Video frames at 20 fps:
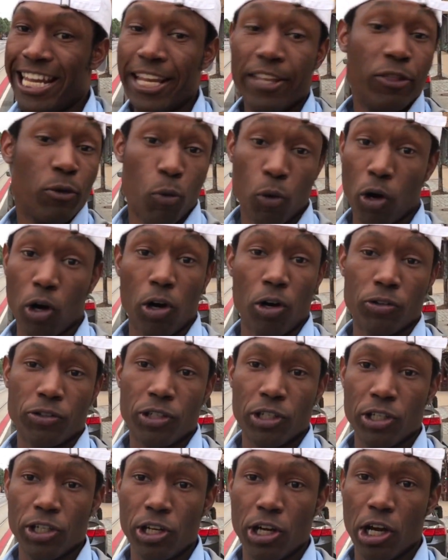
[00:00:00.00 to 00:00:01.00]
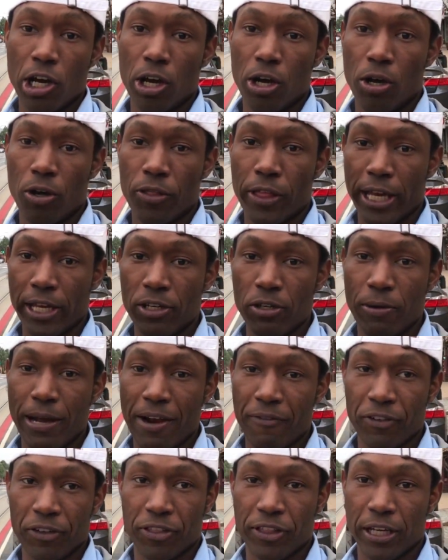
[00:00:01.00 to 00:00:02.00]
in the world. You know, they do
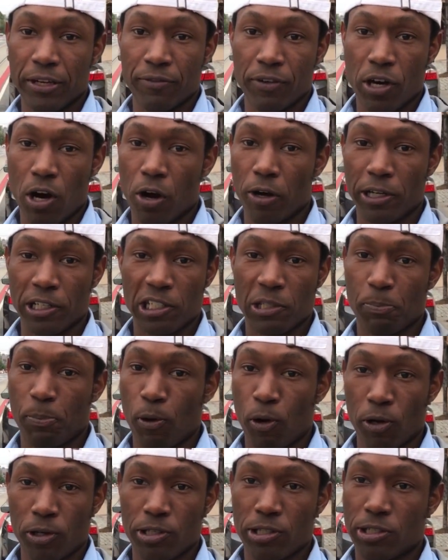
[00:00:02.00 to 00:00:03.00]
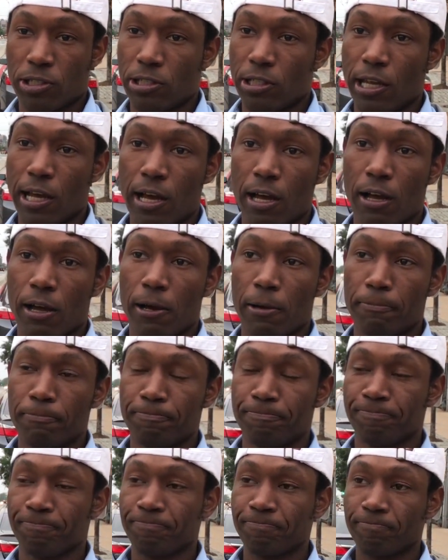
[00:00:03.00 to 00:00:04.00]
everything regarding sports.
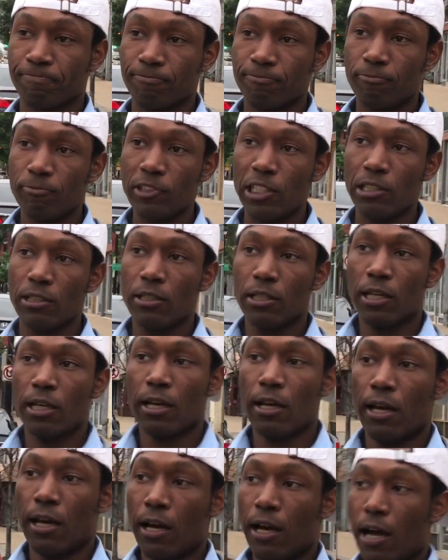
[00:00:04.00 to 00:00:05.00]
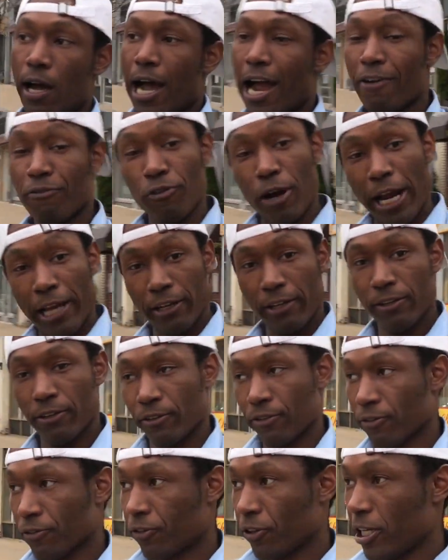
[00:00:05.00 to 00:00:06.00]
I write
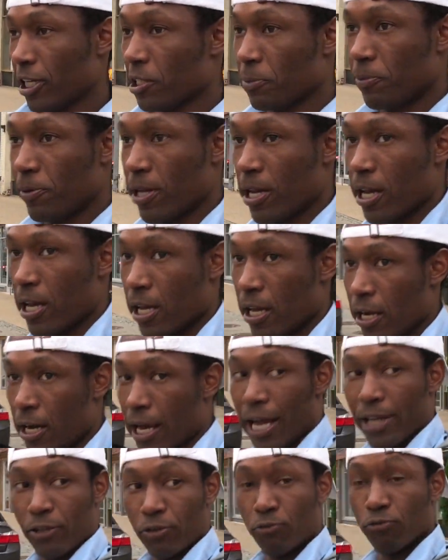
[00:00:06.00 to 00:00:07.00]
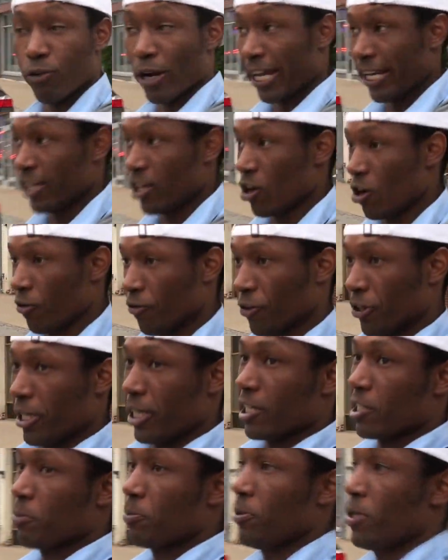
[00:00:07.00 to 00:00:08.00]
for ESPN, I do radio for
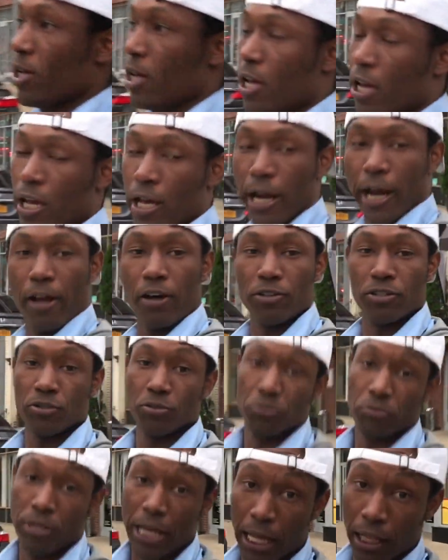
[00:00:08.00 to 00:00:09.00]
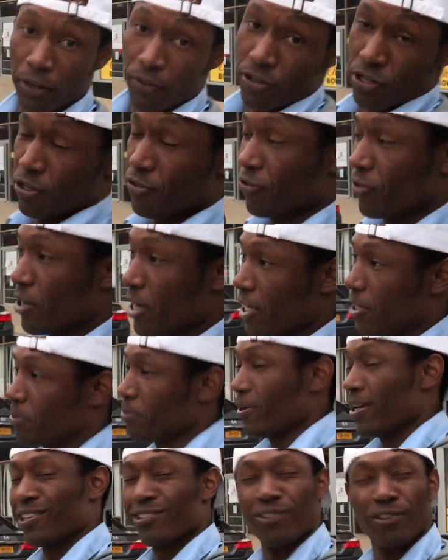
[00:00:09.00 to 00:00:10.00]
ESPN, I also do television for
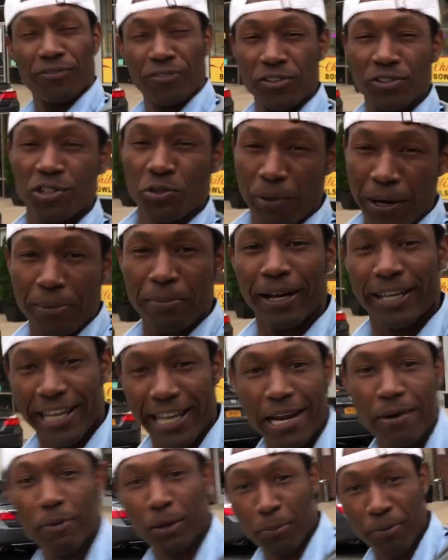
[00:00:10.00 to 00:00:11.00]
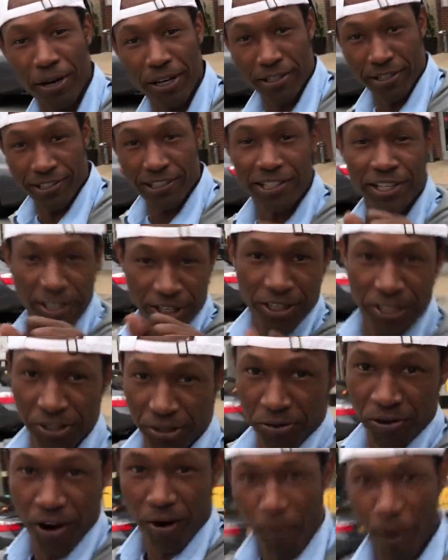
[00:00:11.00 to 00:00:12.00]
ESPN. So if you're sweating my camera presence,
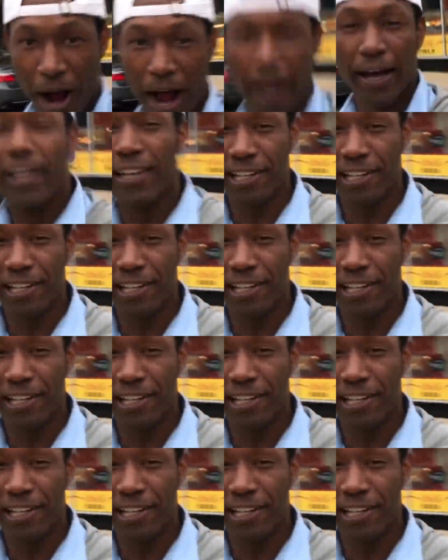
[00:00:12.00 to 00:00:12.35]
you know why.